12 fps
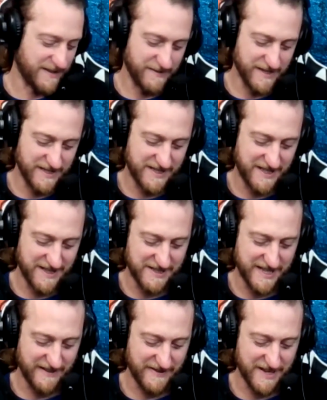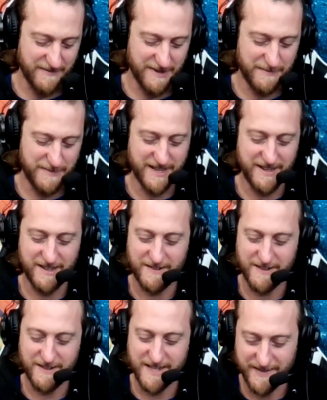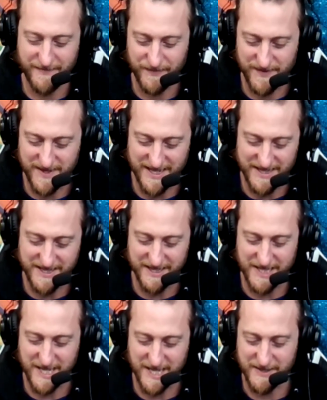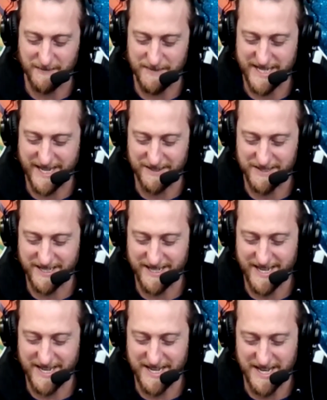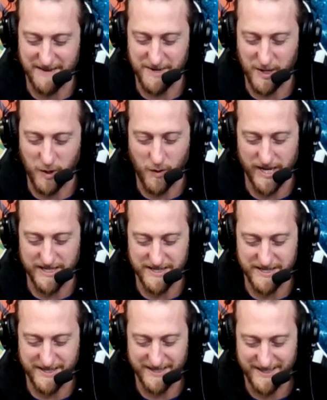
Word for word: probably would have seen the stuff coming and be like, oh, okay, I see the stuff coming down today. I'm going to quit.